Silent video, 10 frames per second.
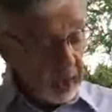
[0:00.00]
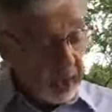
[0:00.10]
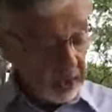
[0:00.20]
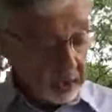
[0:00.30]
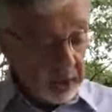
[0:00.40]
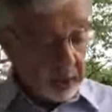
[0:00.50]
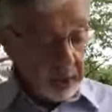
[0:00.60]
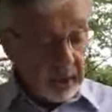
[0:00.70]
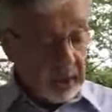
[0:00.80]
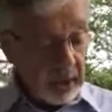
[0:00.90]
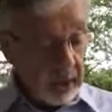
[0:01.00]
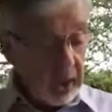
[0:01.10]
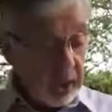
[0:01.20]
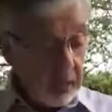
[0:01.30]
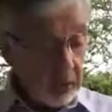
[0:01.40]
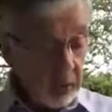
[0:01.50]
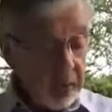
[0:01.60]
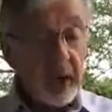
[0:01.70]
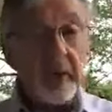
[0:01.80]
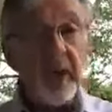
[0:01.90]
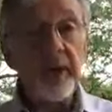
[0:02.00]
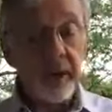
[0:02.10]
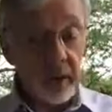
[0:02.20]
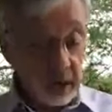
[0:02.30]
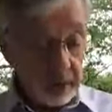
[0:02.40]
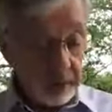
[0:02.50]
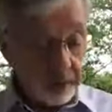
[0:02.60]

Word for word: is among men, and he will dwell among them